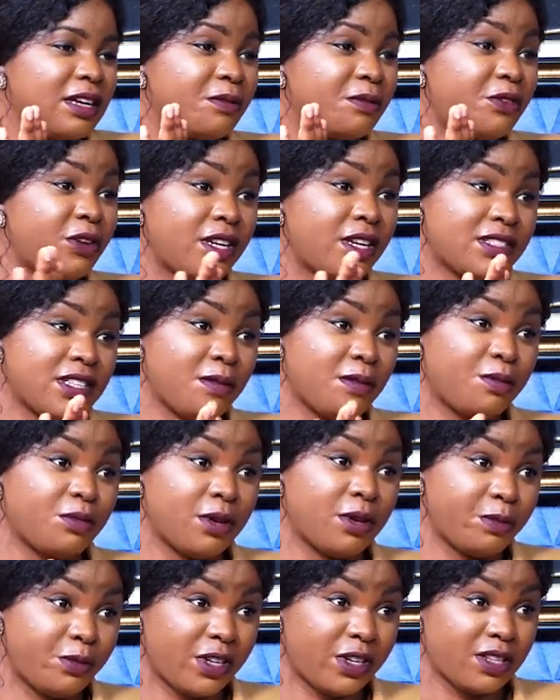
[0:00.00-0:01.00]
for example,
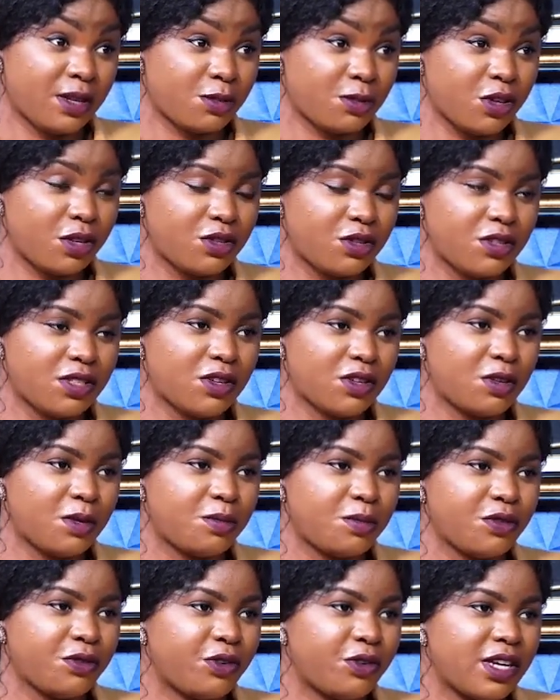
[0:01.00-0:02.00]
I'm sorry to
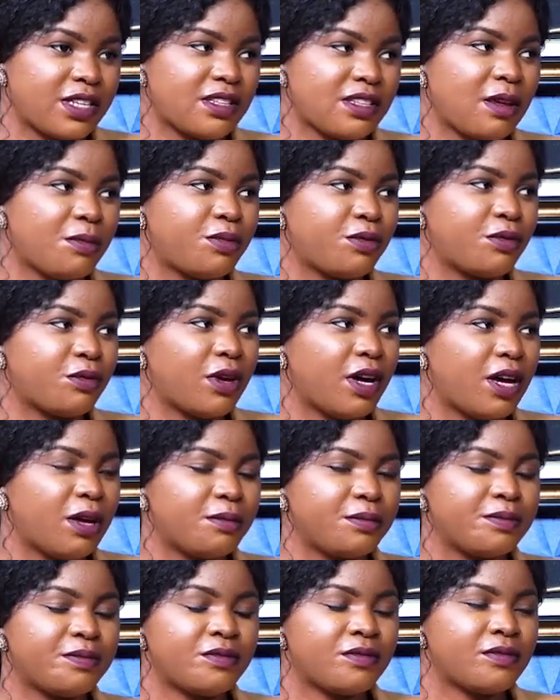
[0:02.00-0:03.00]
interrupt you. For
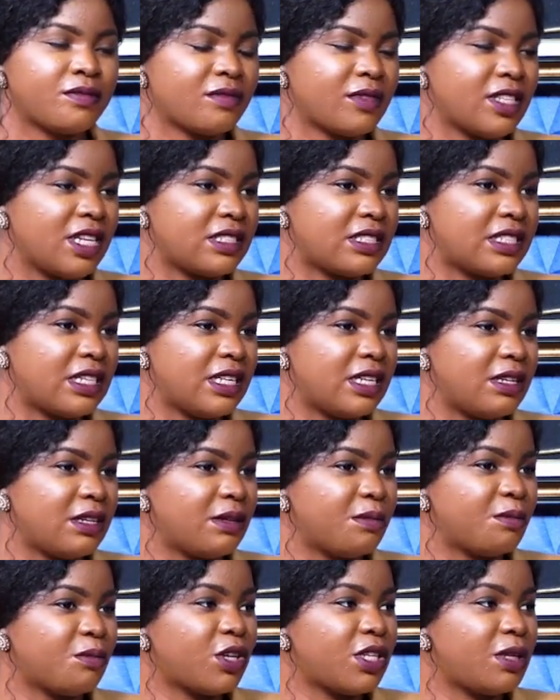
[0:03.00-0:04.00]
example, there's
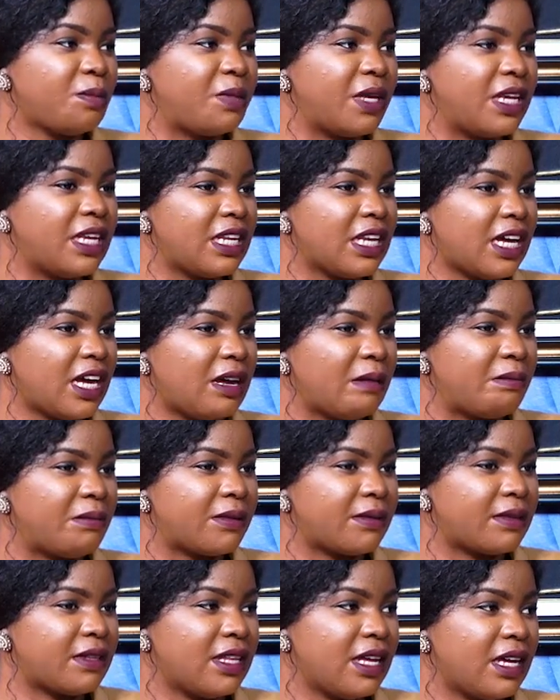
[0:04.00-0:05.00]
a money paying app
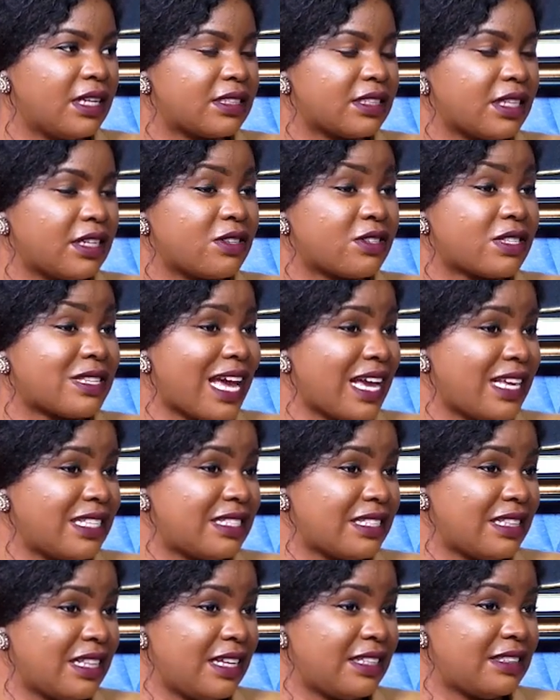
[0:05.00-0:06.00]
site
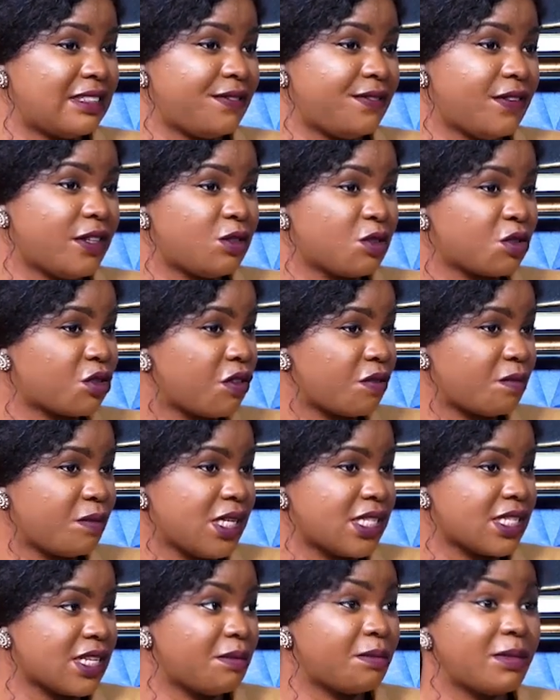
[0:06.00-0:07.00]
that the federal
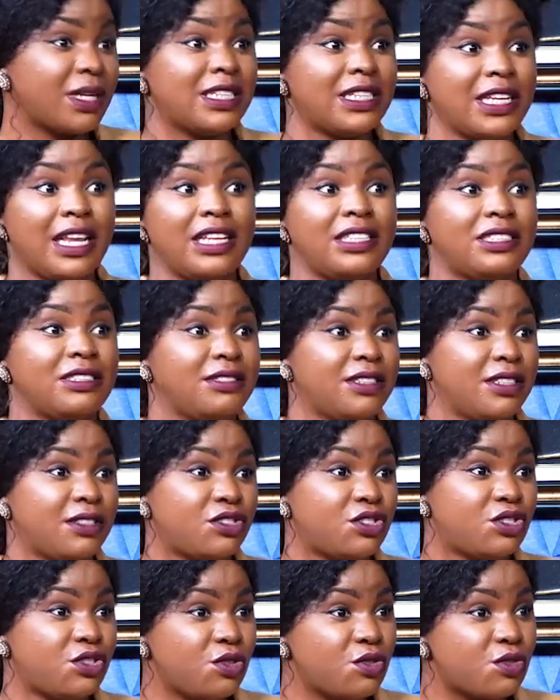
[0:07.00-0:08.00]
government and many
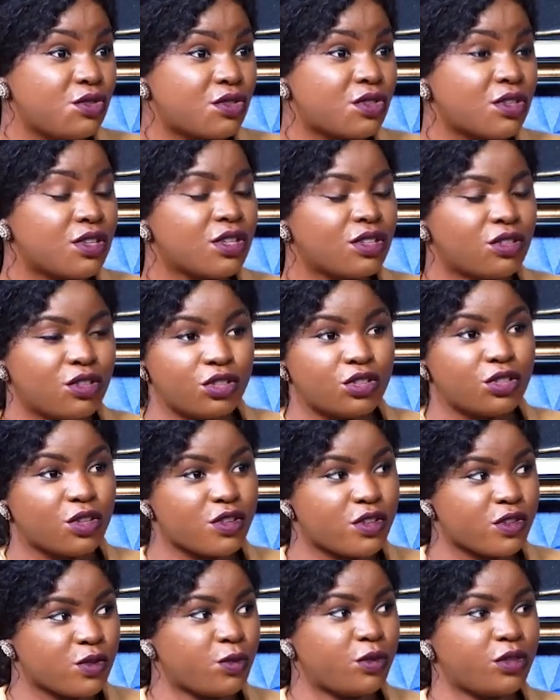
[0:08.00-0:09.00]
Nigerians use. Not
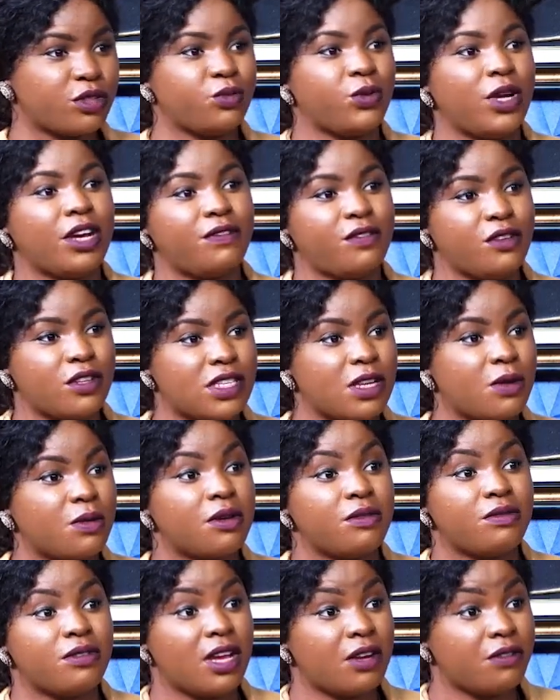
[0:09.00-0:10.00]
just one. We have
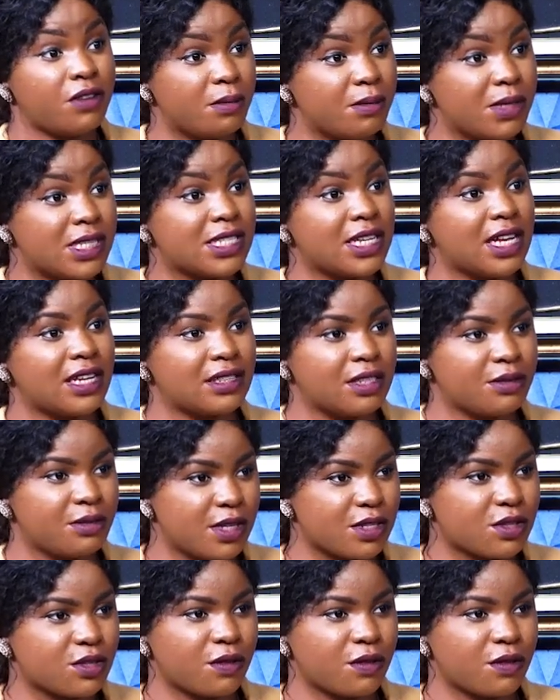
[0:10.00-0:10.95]
Flutterwave, we have Remita, and the rest of them.